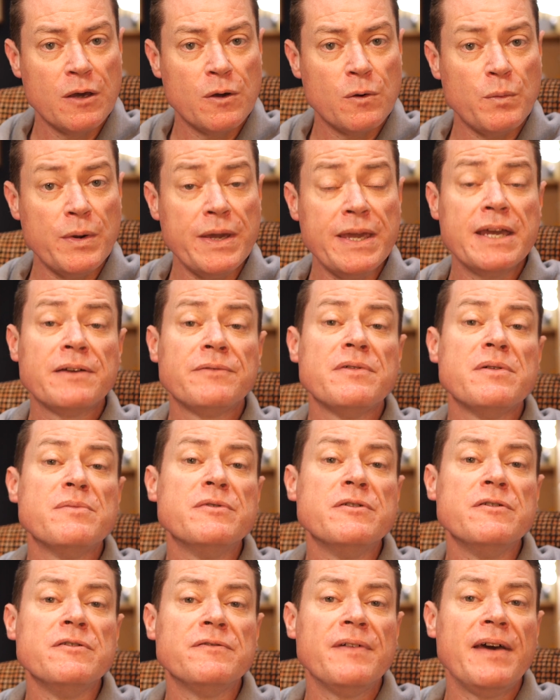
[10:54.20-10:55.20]
We can
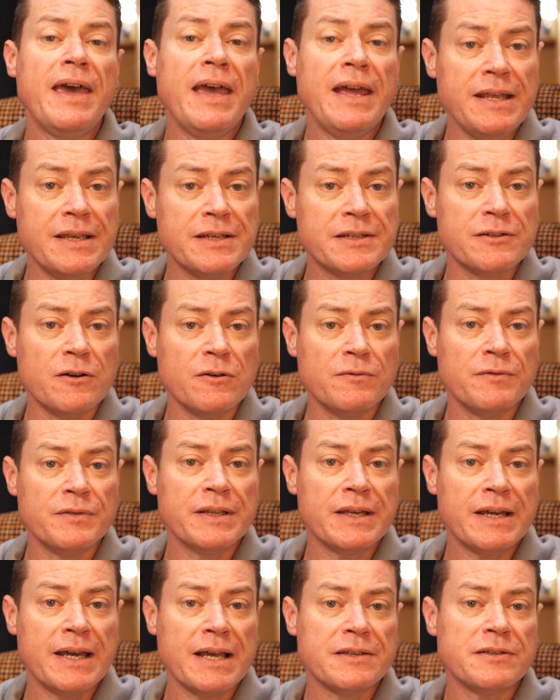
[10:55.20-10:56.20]
remove any solvent
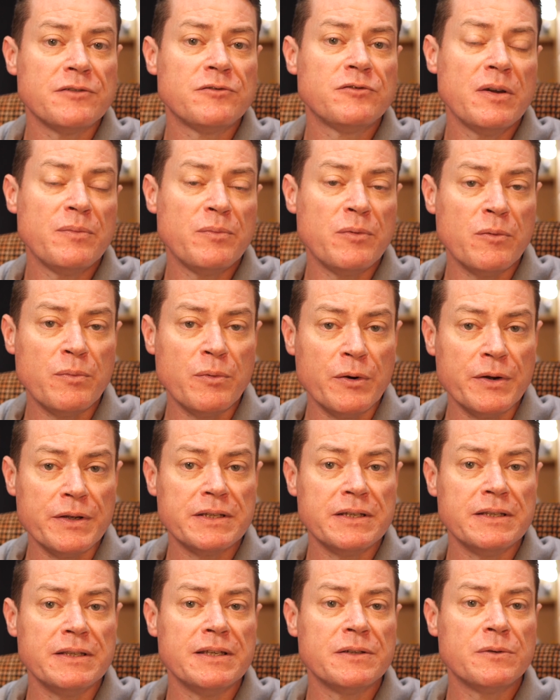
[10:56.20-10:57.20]
that has a triple
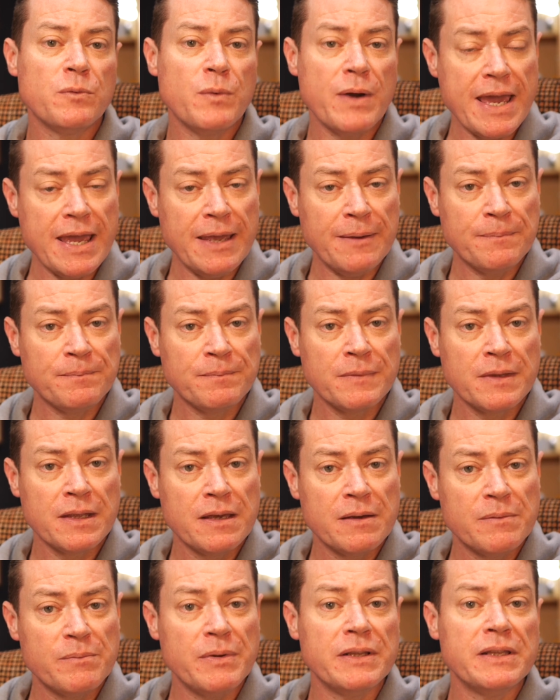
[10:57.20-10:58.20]
point in this way,
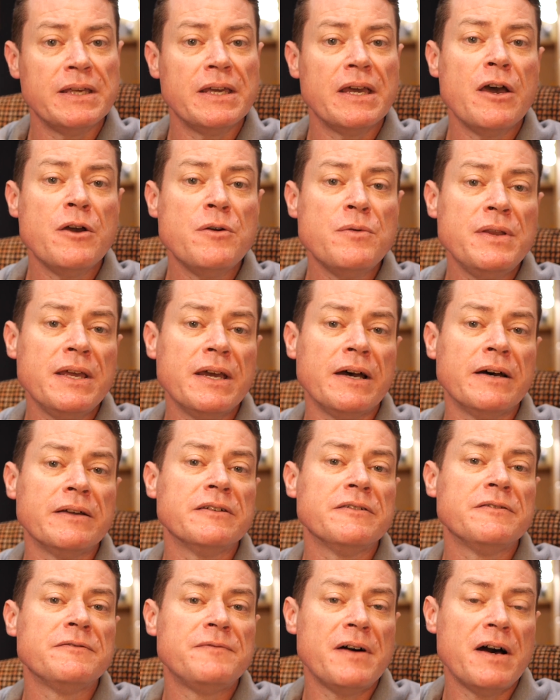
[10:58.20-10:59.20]
but the only
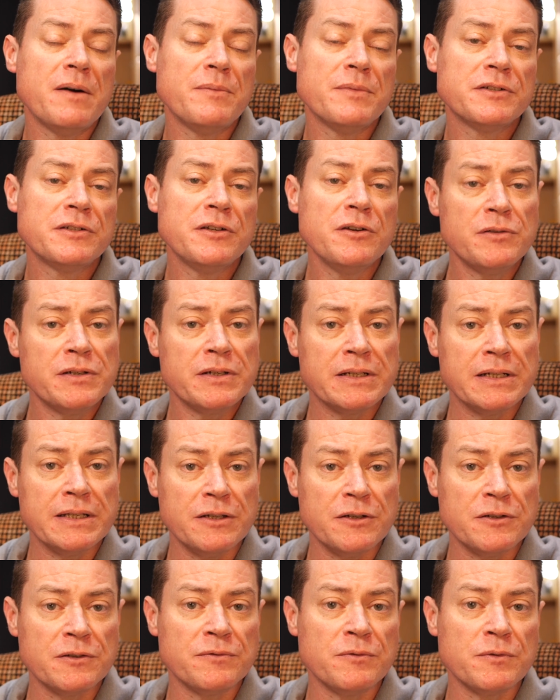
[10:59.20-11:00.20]
other pharmaceutically
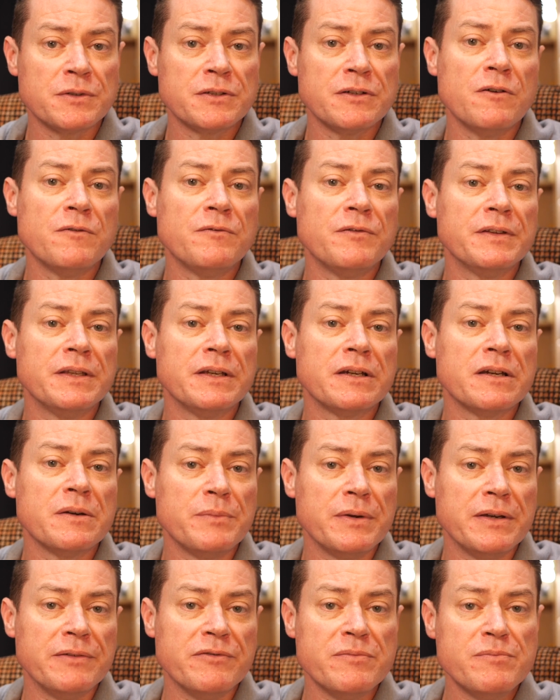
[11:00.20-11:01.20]
useful solvent that can
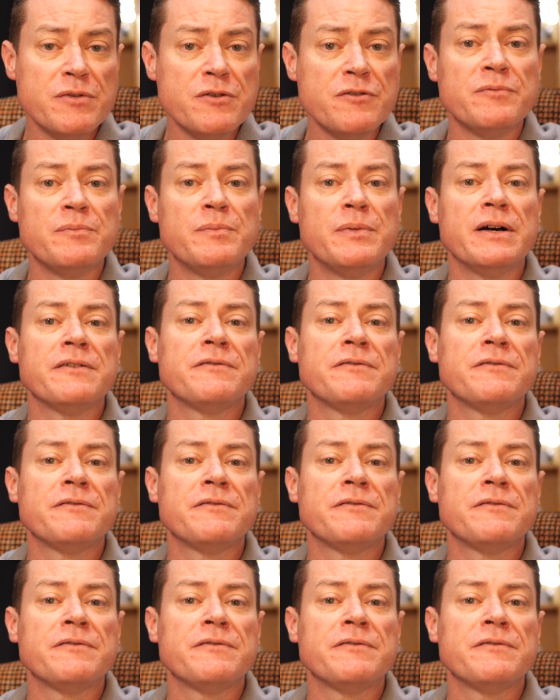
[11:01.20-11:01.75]
be removed by